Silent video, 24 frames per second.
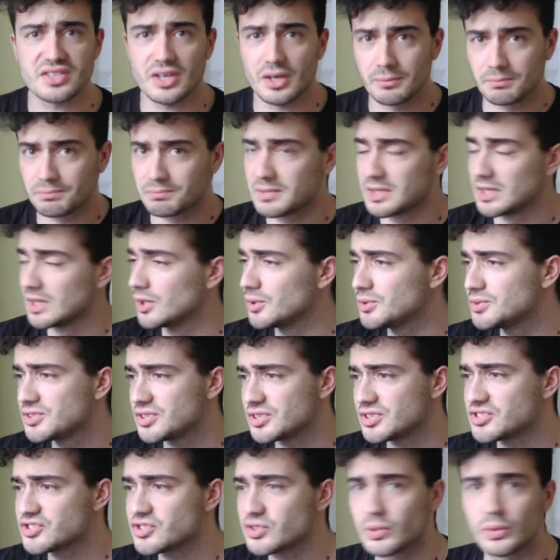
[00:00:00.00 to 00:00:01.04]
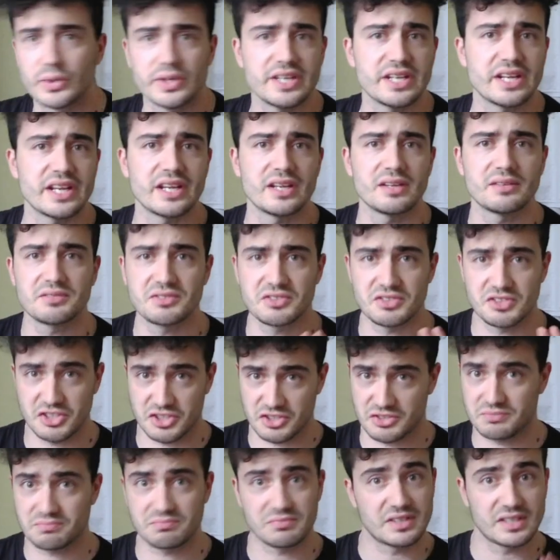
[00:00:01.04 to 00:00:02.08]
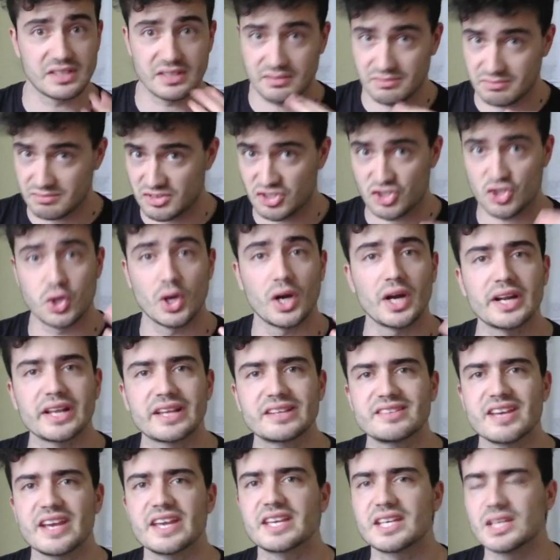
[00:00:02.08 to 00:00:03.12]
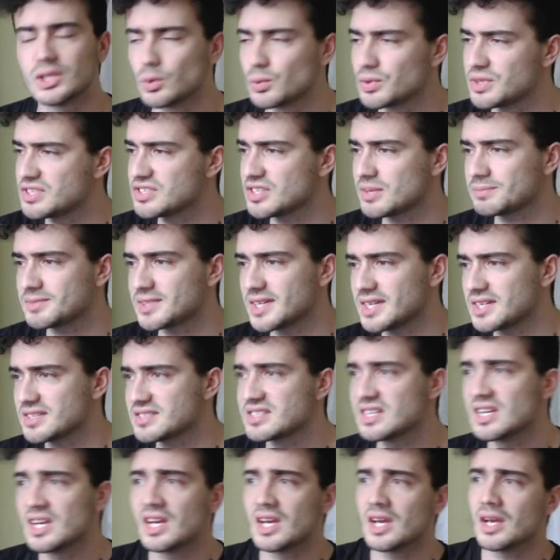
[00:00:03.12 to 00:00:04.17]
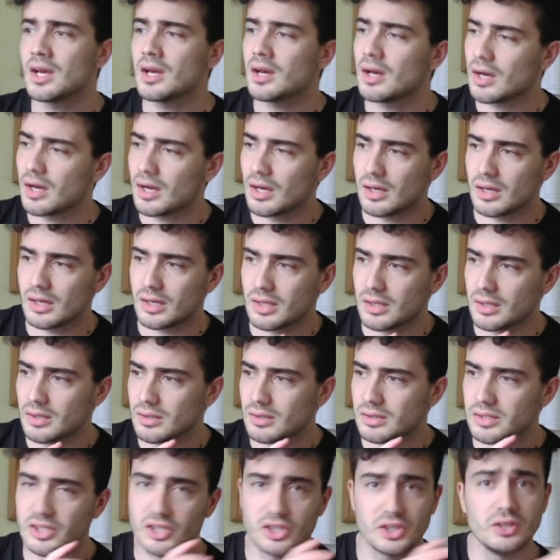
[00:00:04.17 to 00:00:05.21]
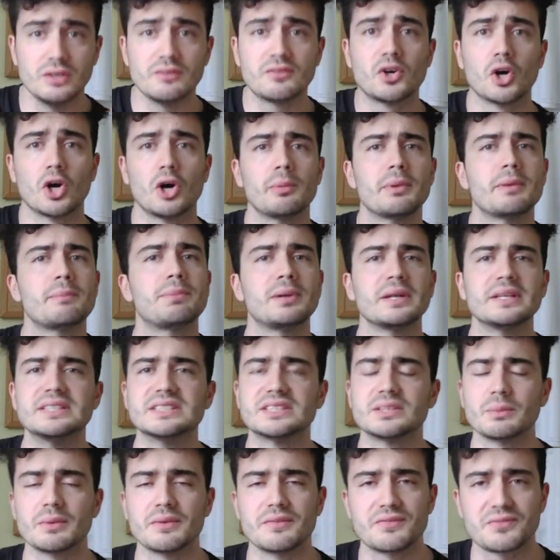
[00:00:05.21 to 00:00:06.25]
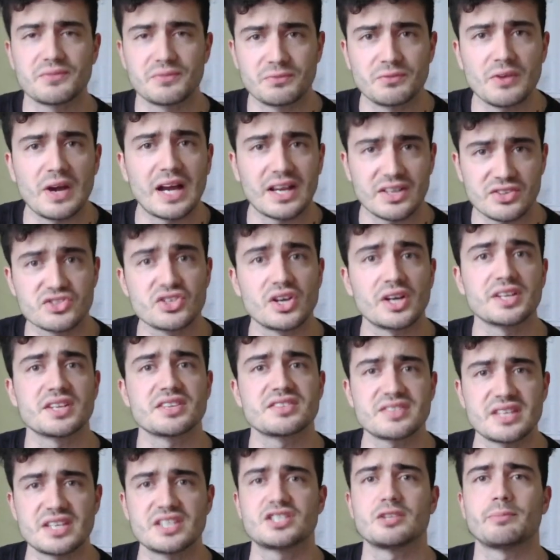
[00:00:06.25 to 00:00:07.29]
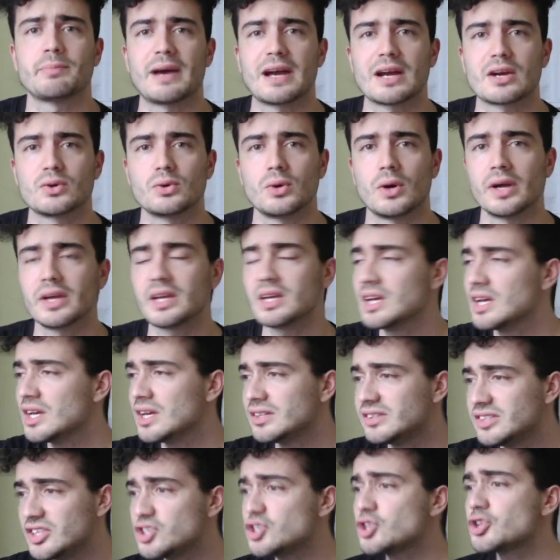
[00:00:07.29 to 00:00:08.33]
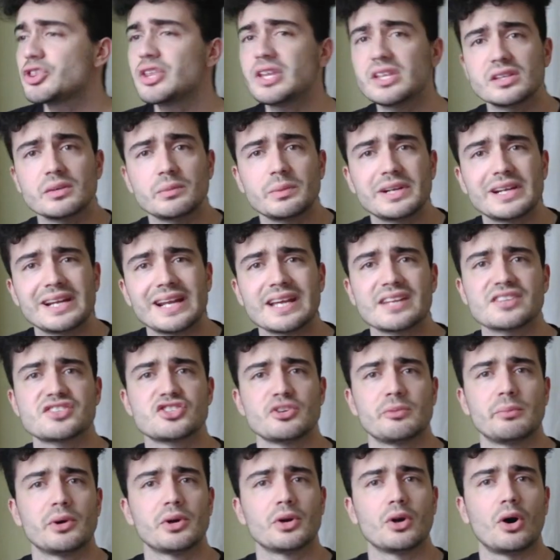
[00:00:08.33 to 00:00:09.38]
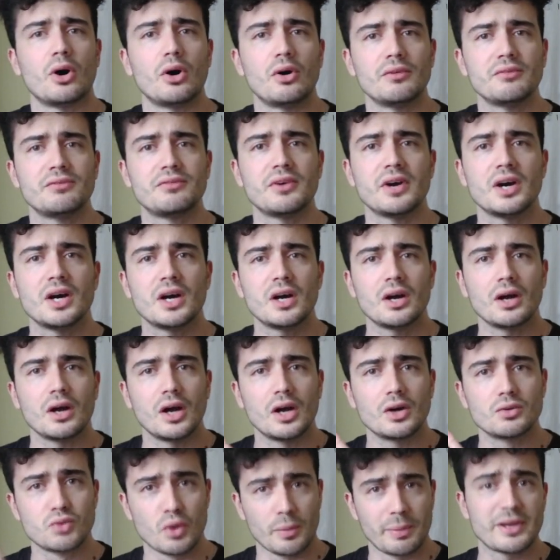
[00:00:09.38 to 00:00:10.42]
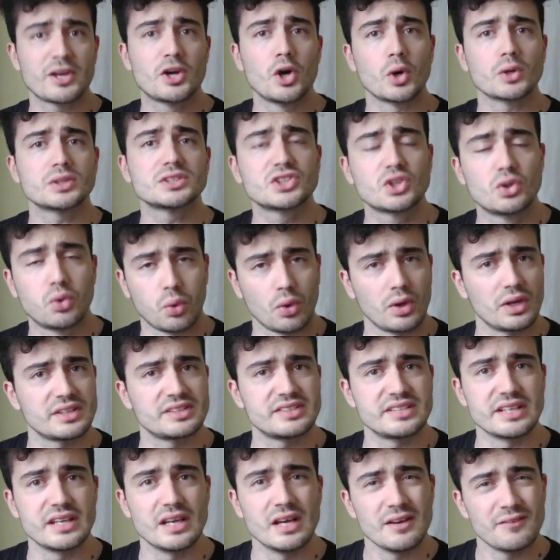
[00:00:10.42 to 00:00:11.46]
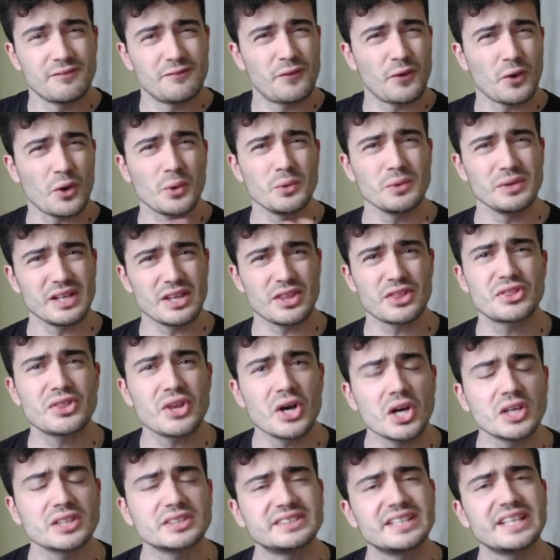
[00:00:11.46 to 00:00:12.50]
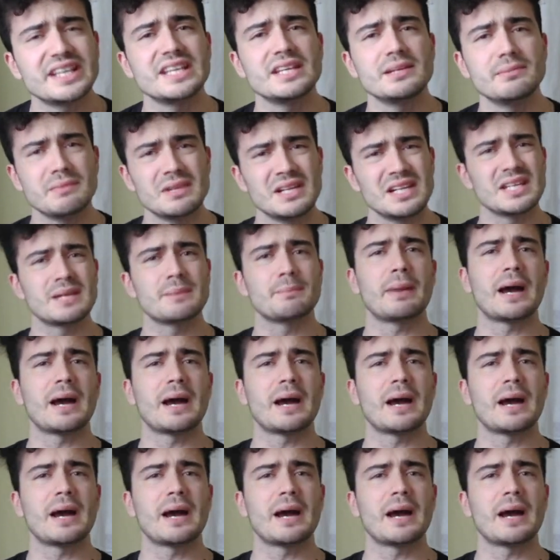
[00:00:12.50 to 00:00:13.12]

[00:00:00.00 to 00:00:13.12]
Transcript: I'm glued to the screen here, just trying to take in all these updates. You've got to be pleased that we've signed a centre-back, right? Did you think that we'd land someone of Robin Koch's quality for only £13 million?